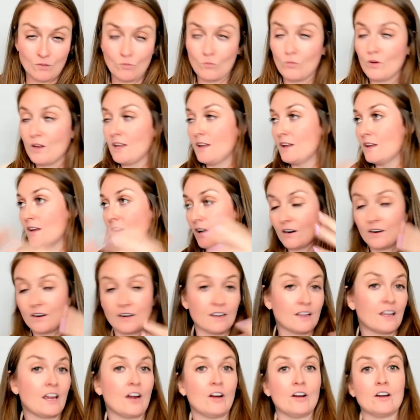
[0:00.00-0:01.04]
We are going
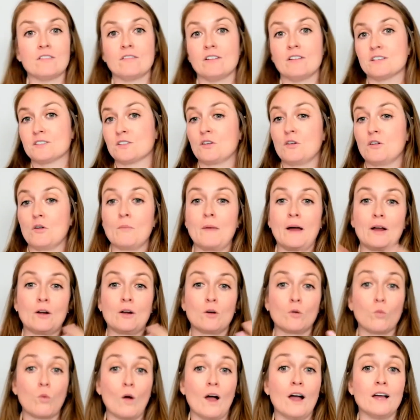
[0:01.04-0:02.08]
to carry risk no
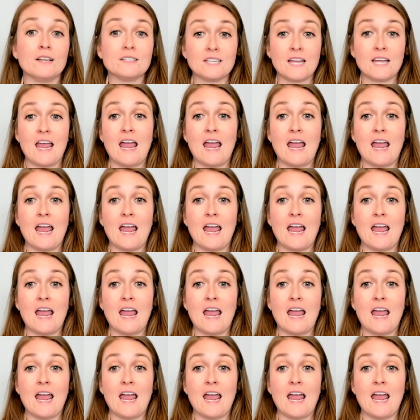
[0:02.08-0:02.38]
matter what.